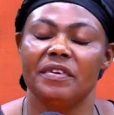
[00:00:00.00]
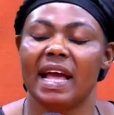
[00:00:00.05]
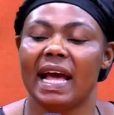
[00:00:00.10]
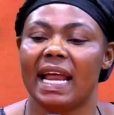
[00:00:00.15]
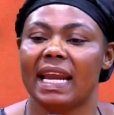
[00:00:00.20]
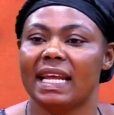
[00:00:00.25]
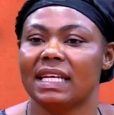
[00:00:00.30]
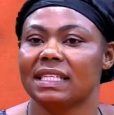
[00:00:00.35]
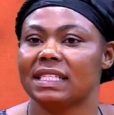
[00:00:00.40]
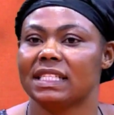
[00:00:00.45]

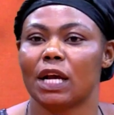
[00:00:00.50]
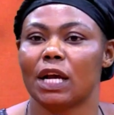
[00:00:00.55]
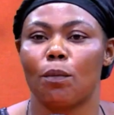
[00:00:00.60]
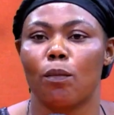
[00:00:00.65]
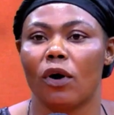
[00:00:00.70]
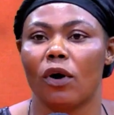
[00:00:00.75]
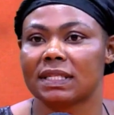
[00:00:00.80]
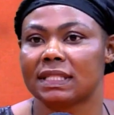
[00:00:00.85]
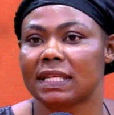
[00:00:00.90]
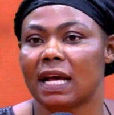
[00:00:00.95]
and nature
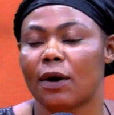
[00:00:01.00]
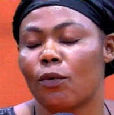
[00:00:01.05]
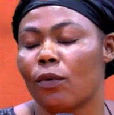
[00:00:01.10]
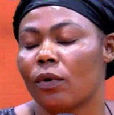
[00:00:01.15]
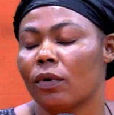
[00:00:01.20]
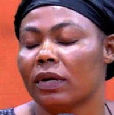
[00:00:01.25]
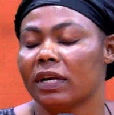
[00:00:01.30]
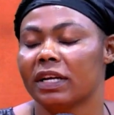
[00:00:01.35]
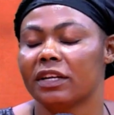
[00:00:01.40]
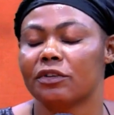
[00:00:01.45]
box, I
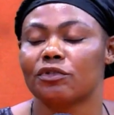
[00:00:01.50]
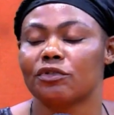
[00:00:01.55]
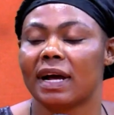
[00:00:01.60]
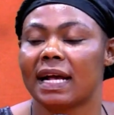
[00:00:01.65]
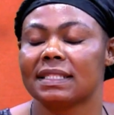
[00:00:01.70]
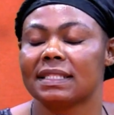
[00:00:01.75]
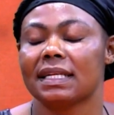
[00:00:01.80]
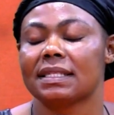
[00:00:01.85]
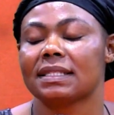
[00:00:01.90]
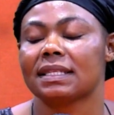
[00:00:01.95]
wore, ne
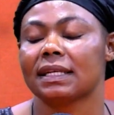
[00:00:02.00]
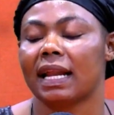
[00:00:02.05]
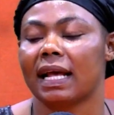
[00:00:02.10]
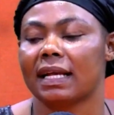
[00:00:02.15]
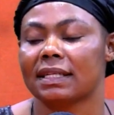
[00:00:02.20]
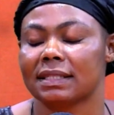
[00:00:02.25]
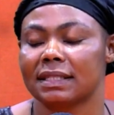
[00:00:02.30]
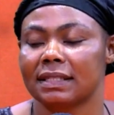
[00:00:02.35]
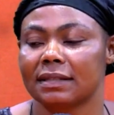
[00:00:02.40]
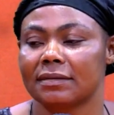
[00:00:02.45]
trousers and I see.